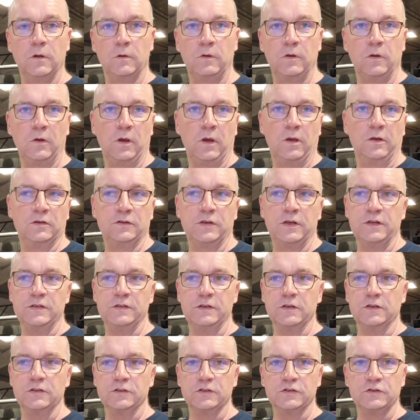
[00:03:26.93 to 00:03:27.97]
It's easier
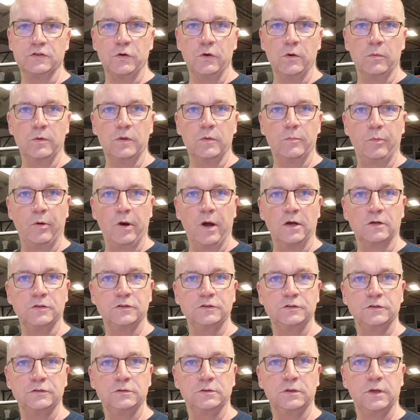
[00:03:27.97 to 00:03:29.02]
to just do it with a
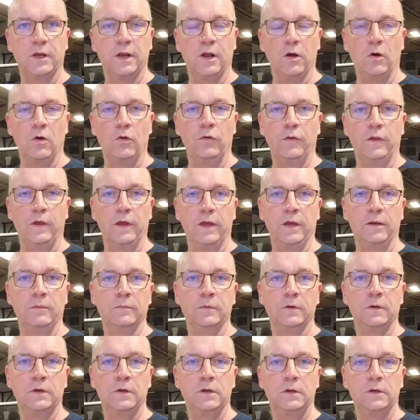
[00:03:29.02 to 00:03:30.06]
brush, get it on there.
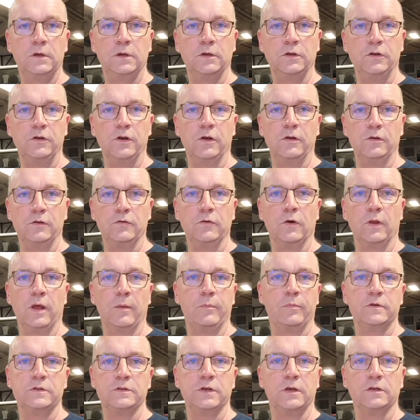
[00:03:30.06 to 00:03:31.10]
You know you've got that
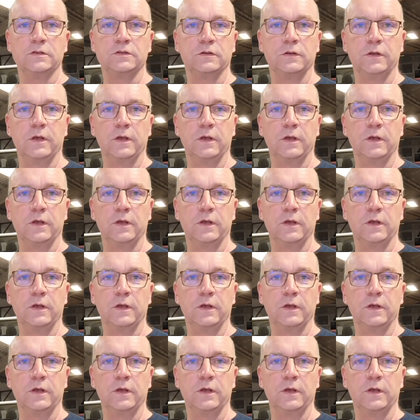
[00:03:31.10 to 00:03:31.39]
protection there.